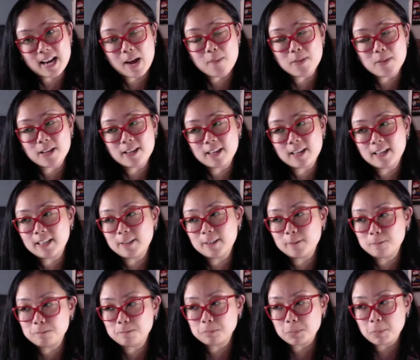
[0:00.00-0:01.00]
I mean,
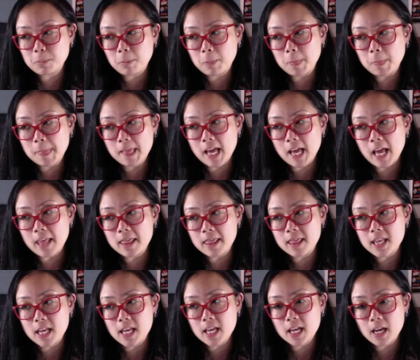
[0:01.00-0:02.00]
I
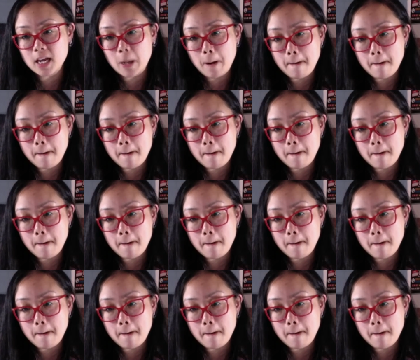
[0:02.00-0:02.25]
think